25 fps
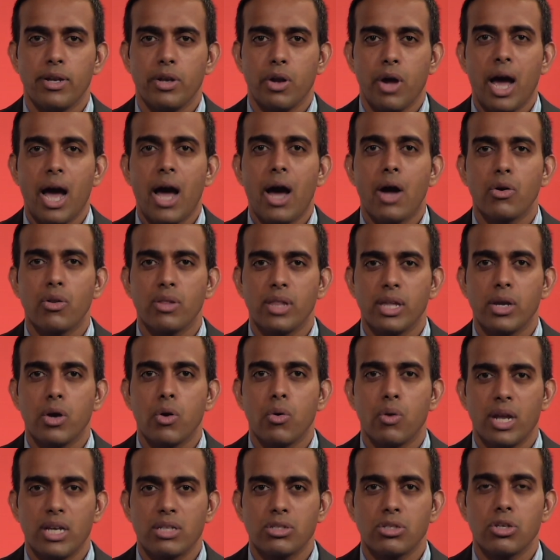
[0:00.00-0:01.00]
how do they go
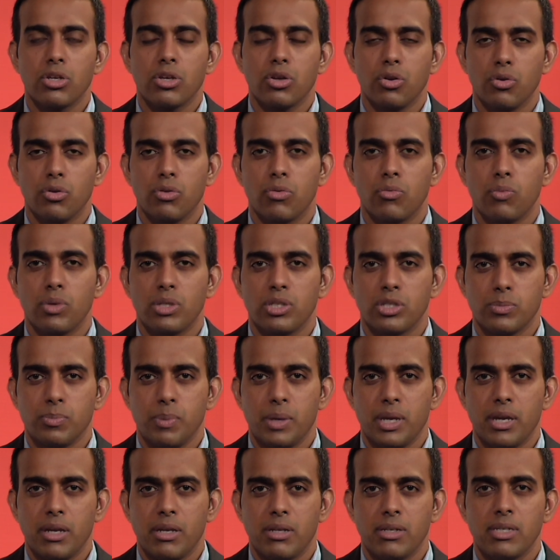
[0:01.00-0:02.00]
and execute with
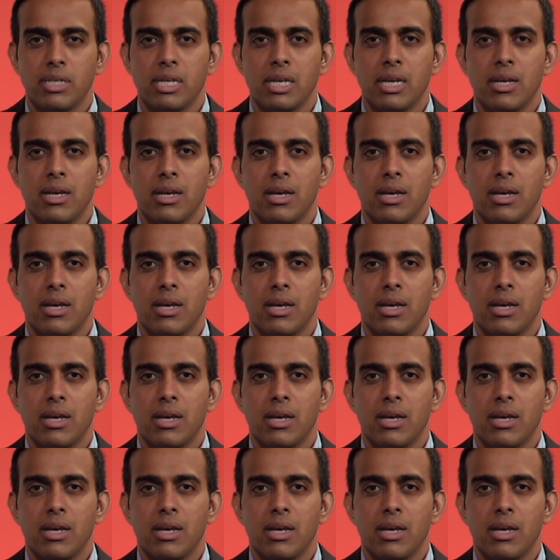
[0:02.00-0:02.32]
speed?